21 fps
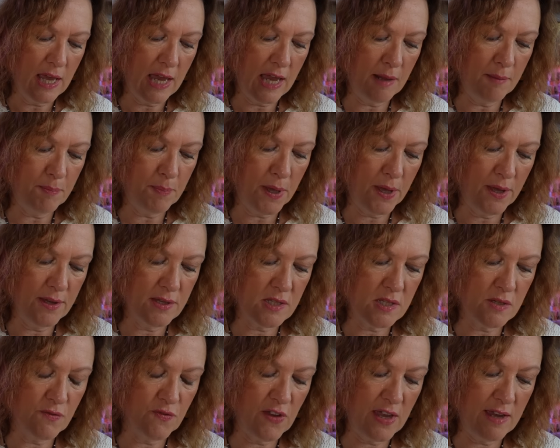and
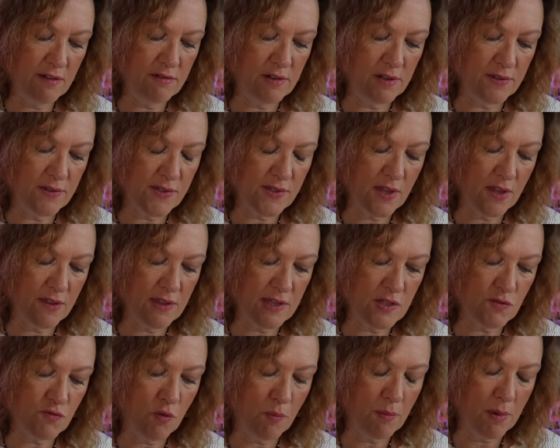perseverance that
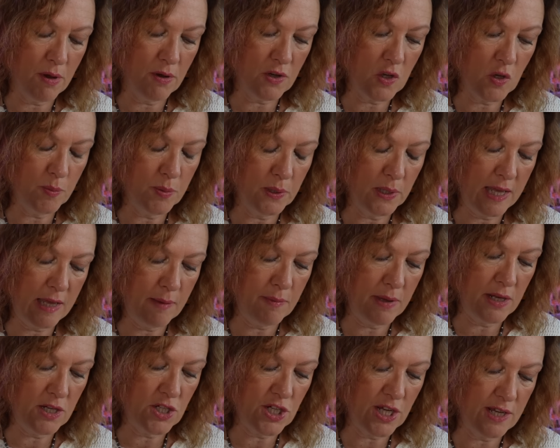this remarkable
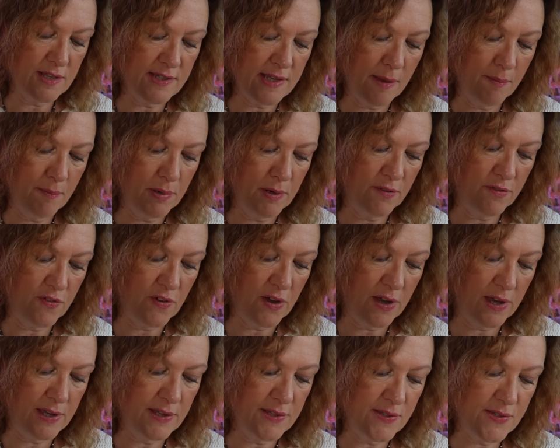image
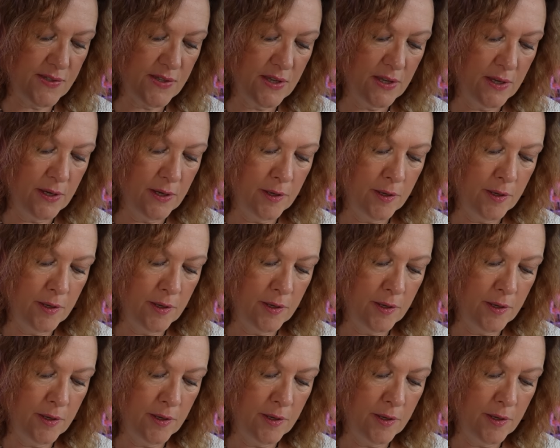exemplifies.